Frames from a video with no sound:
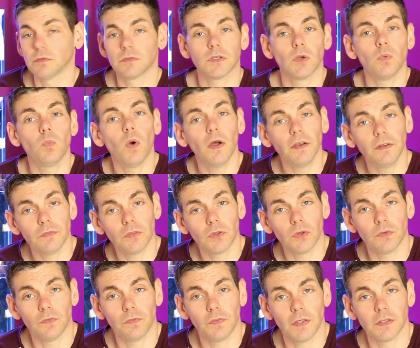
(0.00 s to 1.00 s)
So one of the
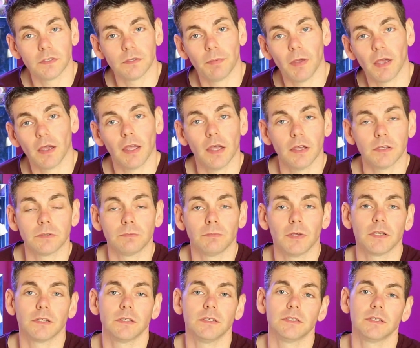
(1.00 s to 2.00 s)
good things about calcium
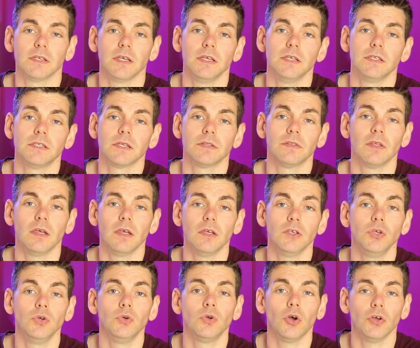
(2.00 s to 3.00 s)
reactors is
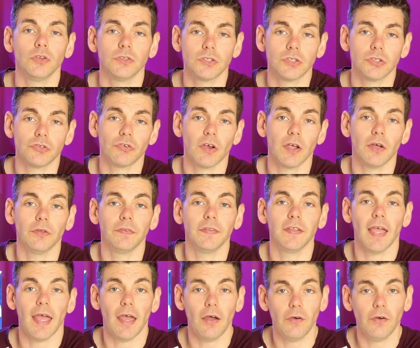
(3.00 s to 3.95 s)
that you concentrate on the